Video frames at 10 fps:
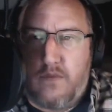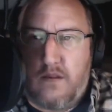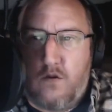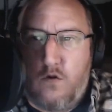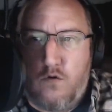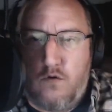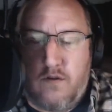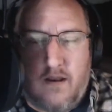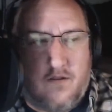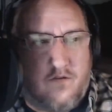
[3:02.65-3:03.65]
Google
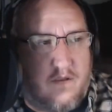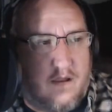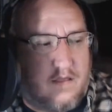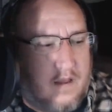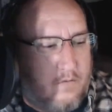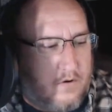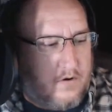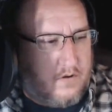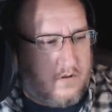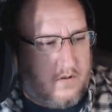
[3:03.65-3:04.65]
announced that they were
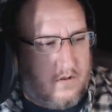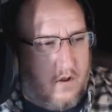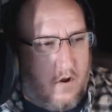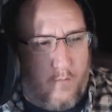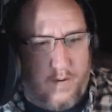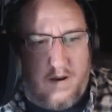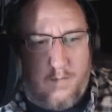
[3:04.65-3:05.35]
opening